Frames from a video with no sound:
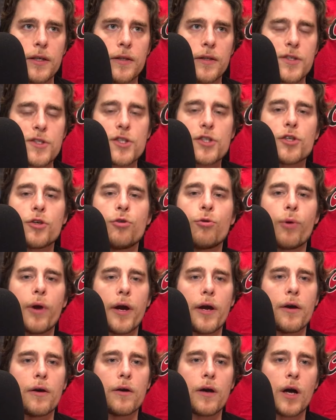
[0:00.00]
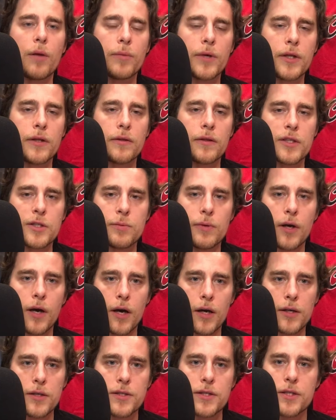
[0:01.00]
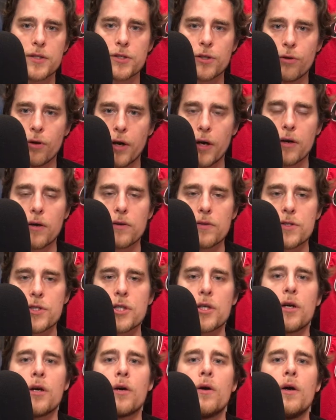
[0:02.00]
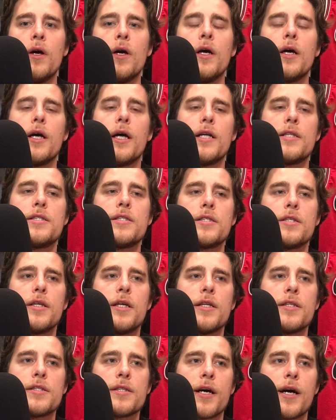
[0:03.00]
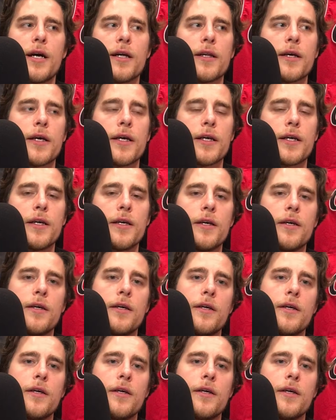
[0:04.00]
this is a grail. I mean, let's be honest. It's a it grail. Is. So it's it's not like